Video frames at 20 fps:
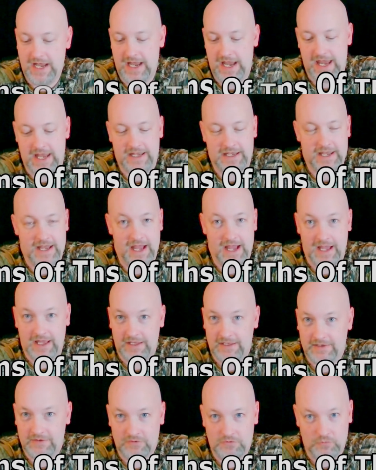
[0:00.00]
and
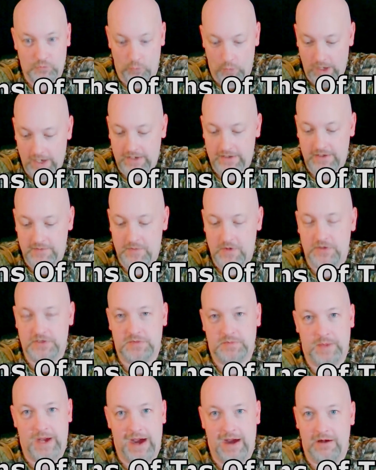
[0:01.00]
one of the
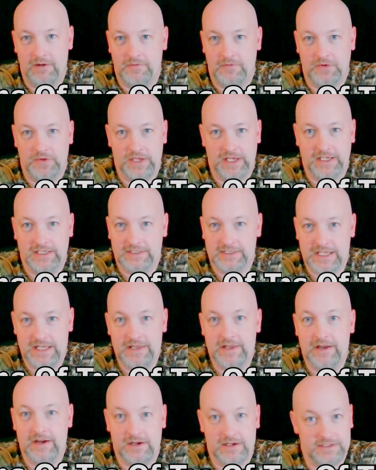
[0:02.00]
most powerful things in
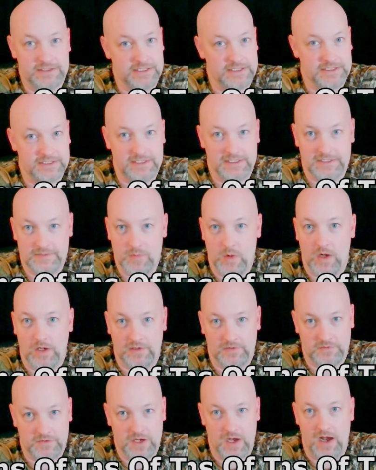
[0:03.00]
there is this mark
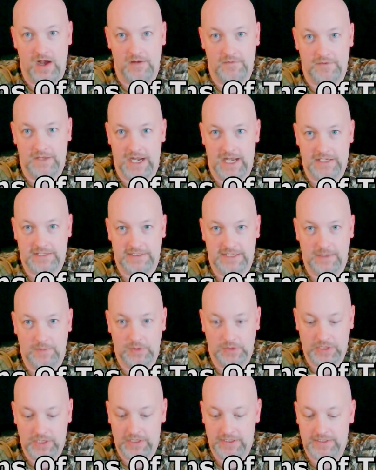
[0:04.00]
of Tav that I
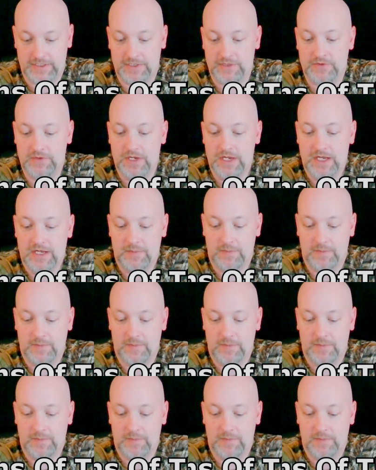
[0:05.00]
stumbled onto.